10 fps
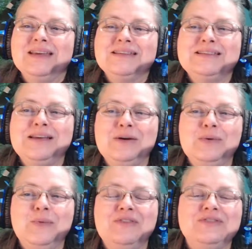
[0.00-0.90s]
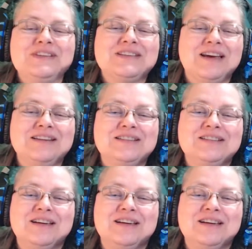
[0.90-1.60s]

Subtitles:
So we've discussed